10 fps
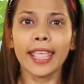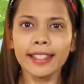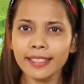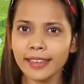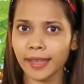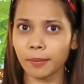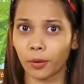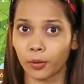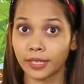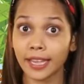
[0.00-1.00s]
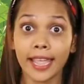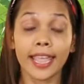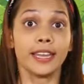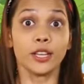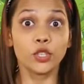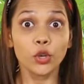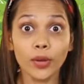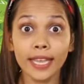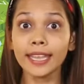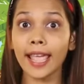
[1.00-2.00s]
in the neighborhood in a
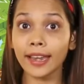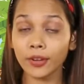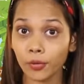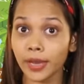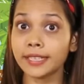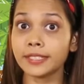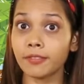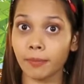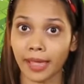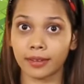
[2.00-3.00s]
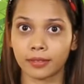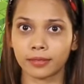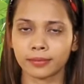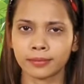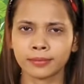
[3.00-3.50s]
unique and creative manner.